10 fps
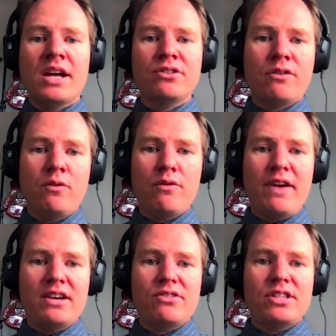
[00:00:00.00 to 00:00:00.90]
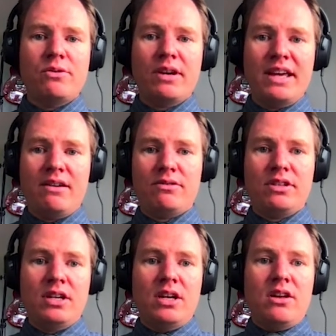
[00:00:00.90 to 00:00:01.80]
4 factors into account:
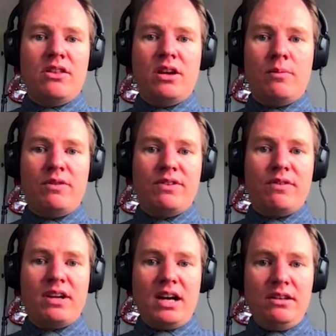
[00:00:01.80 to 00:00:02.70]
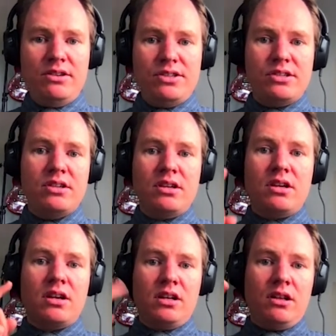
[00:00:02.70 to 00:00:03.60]
the number of different colors,
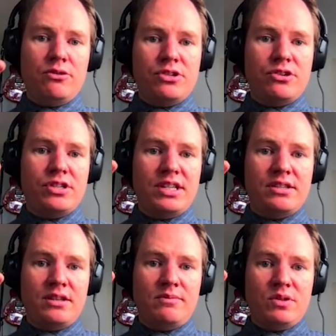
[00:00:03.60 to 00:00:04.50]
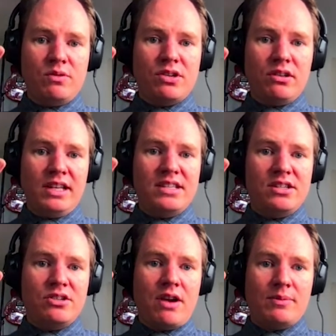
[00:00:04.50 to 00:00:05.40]
closure systems, which are laces,
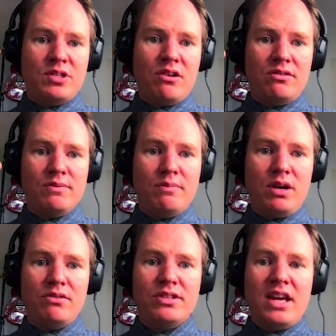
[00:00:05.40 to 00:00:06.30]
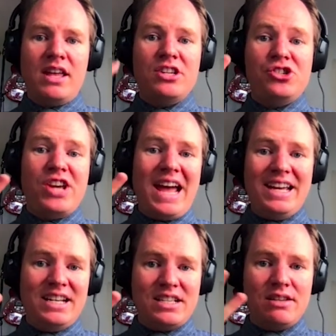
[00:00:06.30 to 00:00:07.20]
straps, toggles, and buckles,
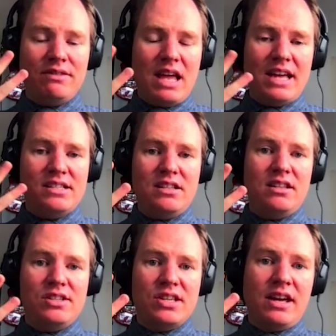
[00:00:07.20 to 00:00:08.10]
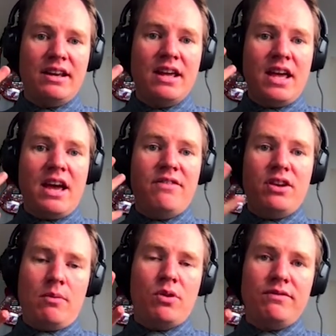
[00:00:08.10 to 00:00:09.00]
jaggedness of lines in the design, and the
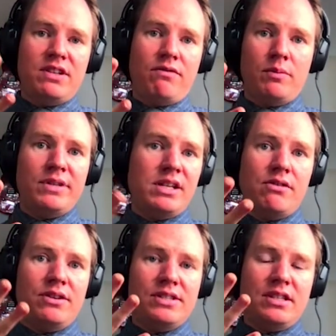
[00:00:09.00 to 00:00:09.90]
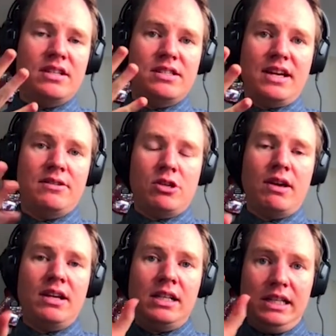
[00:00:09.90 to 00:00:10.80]
number of different materials in the design. So I
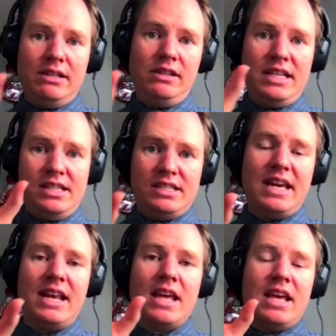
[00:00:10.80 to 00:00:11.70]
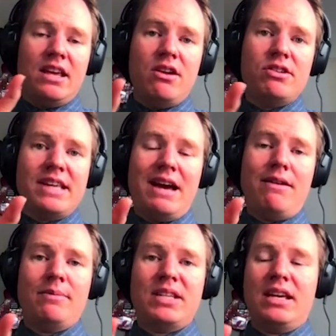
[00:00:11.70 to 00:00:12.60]
clearly state, here's how I'm
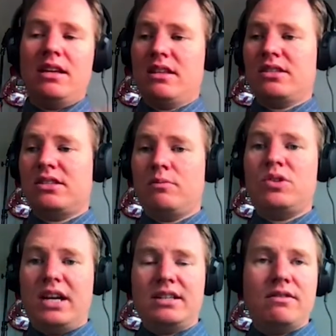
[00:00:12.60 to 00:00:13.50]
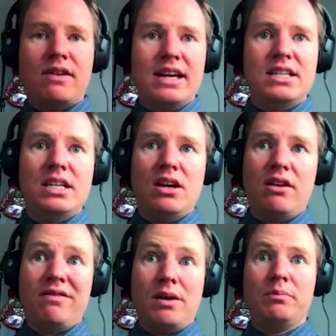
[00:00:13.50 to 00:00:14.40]
taking this subjective idea of
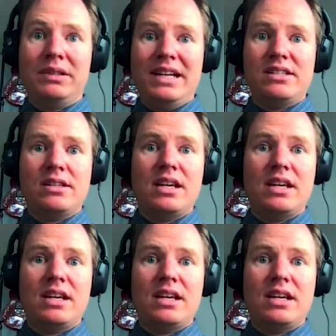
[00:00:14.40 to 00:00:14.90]
complexity,